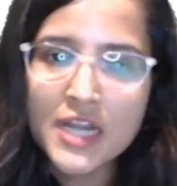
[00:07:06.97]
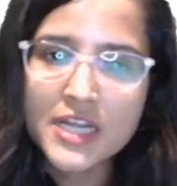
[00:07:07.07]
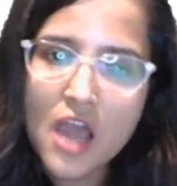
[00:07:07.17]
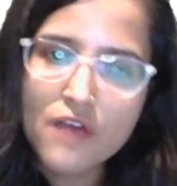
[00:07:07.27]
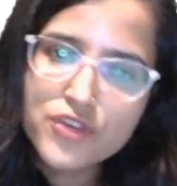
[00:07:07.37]

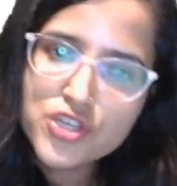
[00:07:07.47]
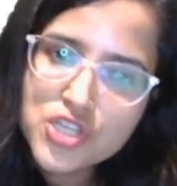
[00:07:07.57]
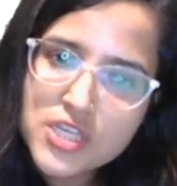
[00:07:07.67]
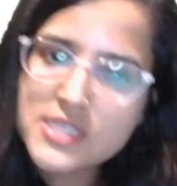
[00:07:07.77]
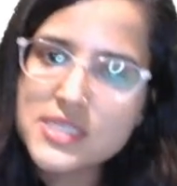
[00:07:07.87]
Dovish
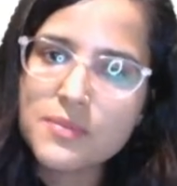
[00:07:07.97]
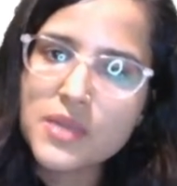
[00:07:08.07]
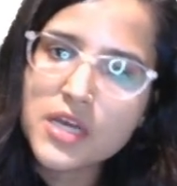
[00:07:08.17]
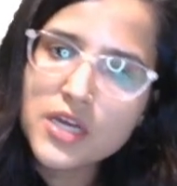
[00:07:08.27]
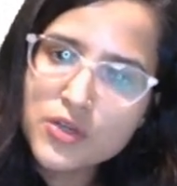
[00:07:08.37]
is
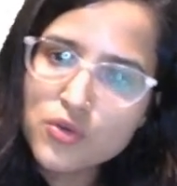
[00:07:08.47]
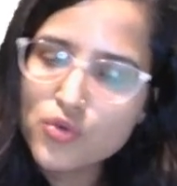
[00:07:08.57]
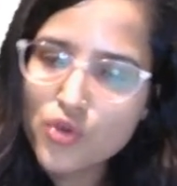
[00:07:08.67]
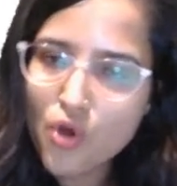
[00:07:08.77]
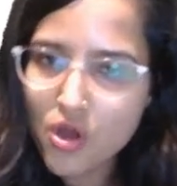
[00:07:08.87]
similar to
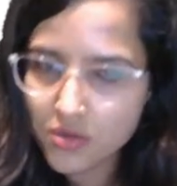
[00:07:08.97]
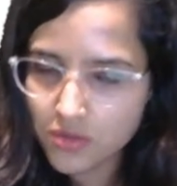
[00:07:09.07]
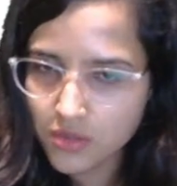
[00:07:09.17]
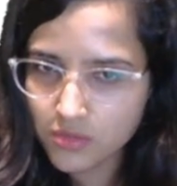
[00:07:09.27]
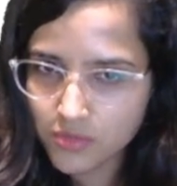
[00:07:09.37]
your,
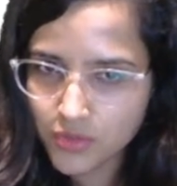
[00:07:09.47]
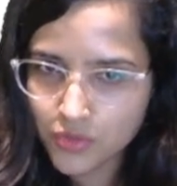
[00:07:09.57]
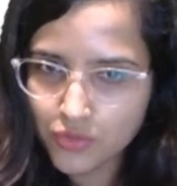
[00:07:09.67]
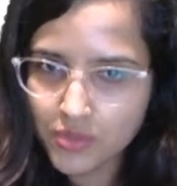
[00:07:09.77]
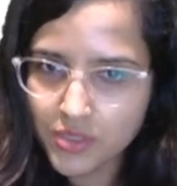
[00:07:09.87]

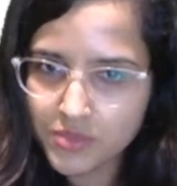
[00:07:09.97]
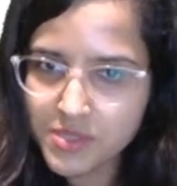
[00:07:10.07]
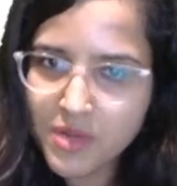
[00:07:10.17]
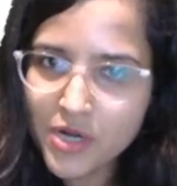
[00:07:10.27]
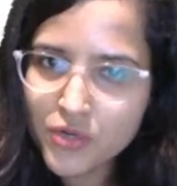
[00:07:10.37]

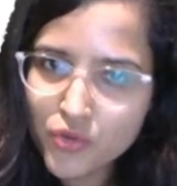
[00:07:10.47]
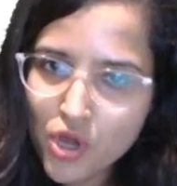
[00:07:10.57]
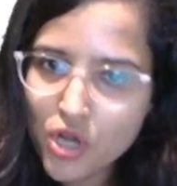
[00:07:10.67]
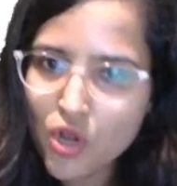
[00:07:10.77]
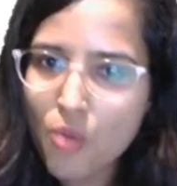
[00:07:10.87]
similar to your
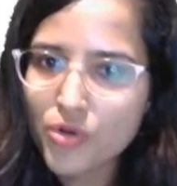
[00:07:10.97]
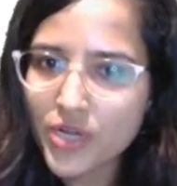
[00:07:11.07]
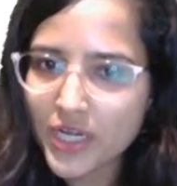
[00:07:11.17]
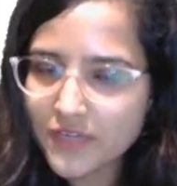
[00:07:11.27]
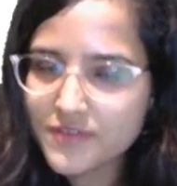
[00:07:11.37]

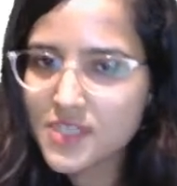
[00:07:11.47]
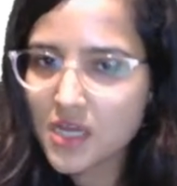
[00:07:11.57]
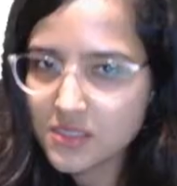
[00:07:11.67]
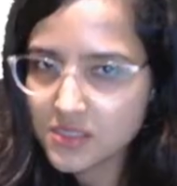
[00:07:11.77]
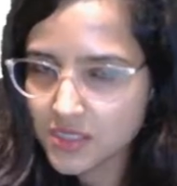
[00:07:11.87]
accommodative
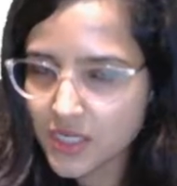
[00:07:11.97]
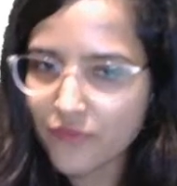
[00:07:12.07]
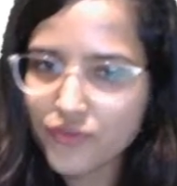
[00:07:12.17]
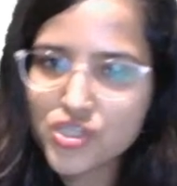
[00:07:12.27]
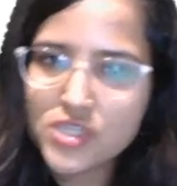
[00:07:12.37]
stance.
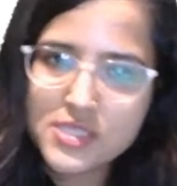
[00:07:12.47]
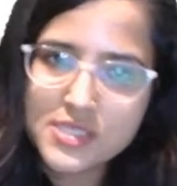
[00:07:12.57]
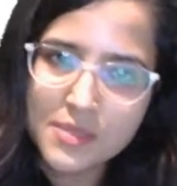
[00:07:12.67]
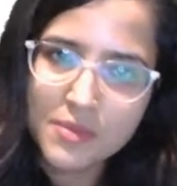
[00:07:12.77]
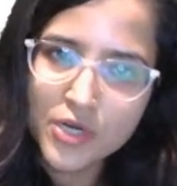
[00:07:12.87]
Dovish is
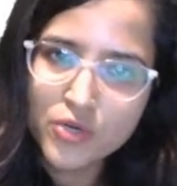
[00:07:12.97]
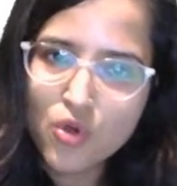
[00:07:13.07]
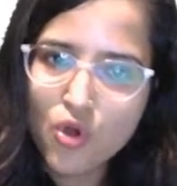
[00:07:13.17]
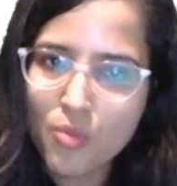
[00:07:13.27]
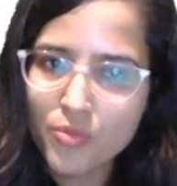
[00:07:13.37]
similar to
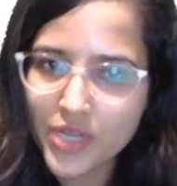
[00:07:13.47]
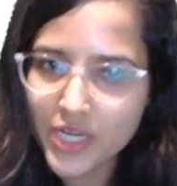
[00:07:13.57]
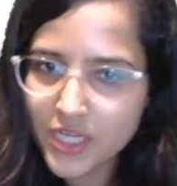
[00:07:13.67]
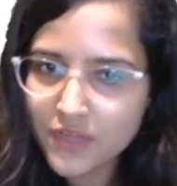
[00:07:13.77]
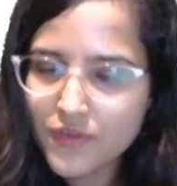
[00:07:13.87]

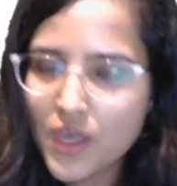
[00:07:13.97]
accommodative.